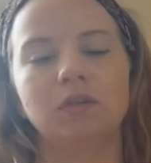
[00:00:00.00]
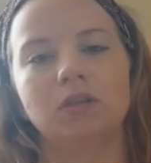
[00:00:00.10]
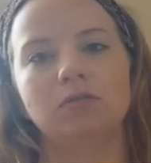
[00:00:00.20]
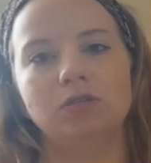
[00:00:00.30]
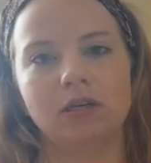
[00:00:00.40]

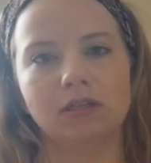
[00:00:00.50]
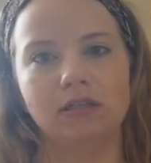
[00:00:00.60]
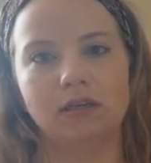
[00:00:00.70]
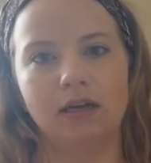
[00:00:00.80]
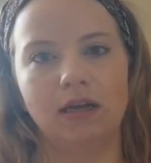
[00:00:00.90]
you
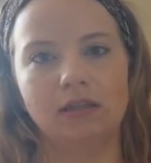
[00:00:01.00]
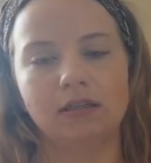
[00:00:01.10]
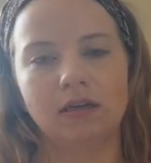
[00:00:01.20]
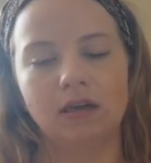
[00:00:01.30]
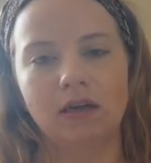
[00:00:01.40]
just
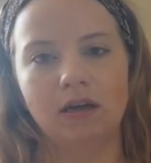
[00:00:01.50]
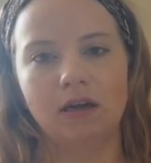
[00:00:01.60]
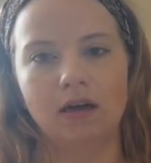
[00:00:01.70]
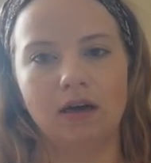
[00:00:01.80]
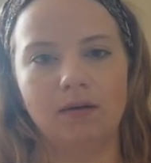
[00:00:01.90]
knit
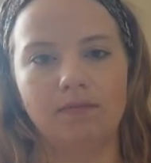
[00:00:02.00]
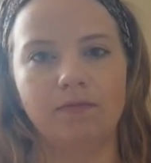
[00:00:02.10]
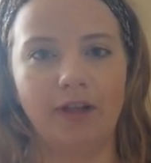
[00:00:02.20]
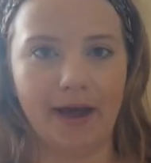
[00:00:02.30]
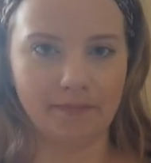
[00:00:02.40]

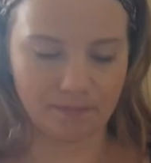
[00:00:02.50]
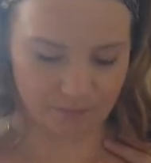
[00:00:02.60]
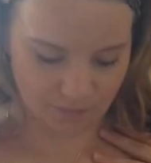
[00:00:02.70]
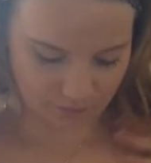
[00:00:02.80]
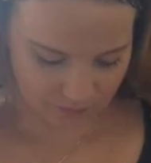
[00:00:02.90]
flat.
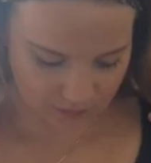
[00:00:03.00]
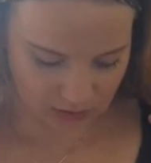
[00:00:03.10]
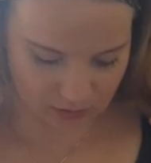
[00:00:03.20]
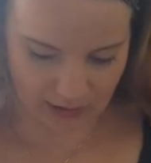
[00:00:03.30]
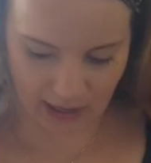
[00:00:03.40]

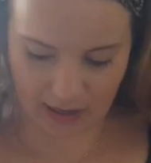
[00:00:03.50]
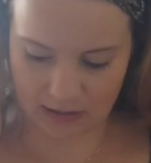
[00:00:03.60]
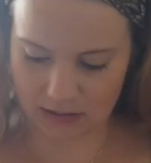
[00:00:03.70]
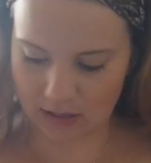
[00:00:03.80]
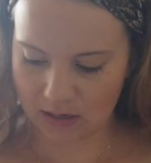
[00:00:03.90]
So
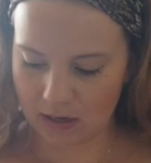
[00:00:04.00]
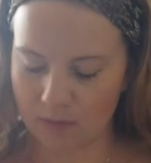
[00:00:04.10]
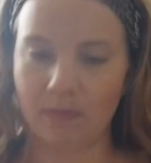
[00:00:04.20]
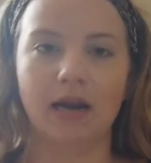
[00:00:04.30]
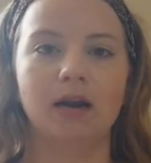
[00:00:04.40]
that
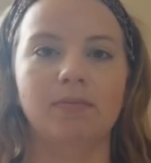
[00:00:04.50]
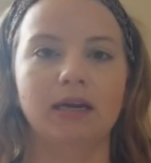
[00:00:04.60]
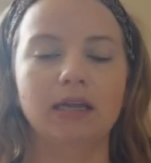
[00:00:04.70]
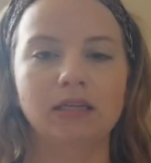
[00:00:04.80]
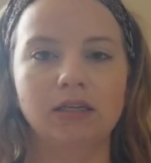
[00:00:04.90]
made it a bit
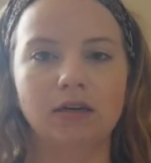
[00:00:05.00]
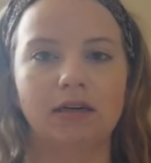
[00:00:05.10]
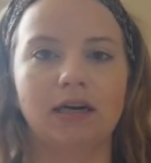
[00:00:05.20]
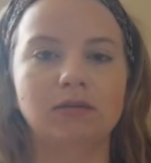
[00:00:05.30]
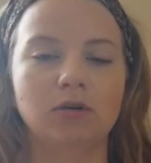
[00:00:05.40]
easier,
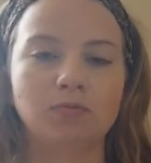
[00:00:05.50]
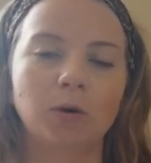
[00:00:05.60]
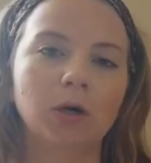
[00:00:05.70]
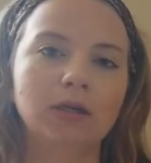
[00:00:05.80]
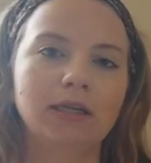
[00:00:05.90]
not as much
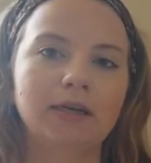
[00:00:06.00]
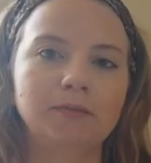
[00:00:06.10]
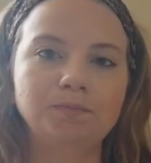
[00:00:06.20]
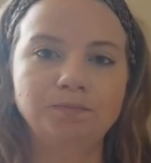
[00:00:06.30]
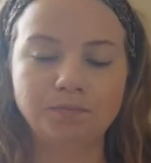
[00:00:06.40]

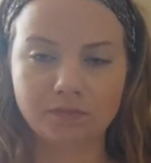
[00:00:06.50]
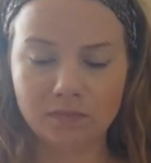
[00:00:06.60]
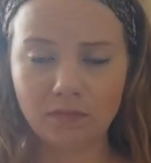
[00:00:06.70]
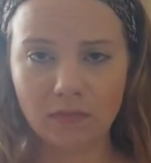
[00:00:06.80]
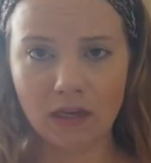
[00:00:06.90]
purling.
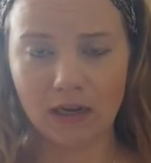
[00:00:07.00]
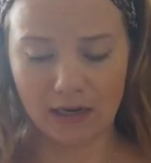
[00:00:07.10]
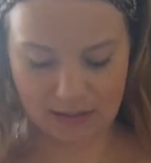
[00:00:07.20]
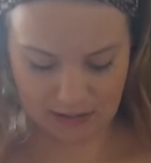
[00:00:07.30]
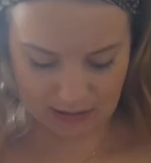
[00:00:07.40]

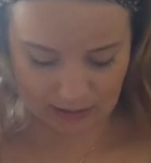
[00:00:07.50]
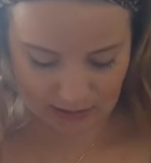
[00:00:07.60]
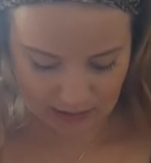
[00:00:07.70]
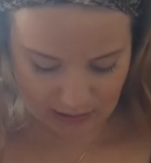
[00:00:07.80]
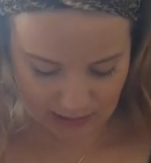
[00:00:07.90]
I did
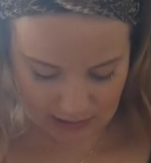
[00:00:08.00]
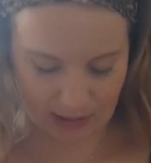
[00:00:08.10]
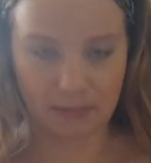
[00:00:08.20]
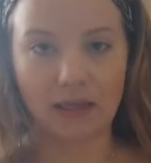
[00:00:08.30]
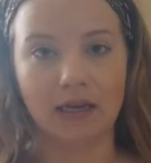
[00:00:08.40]
the
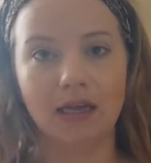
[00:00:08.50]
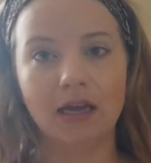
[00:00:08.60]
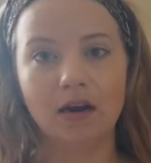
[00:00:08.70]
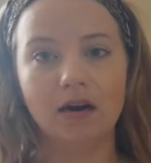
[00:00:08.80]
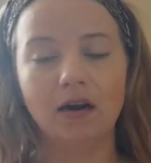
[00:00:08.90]
same thing
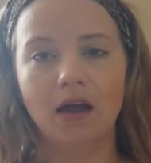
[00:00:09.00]
here,